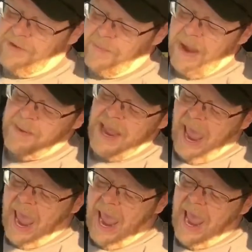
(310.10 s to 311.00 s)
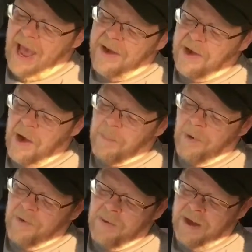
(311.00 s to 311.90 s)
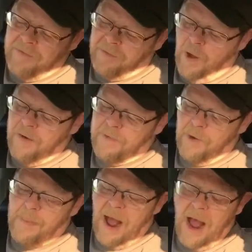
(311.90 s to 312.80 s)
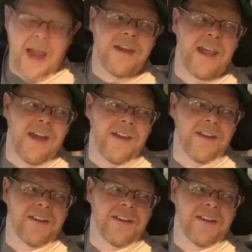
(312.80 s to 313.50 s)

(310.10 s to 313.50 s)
to maybe add a number in front of it or behind it.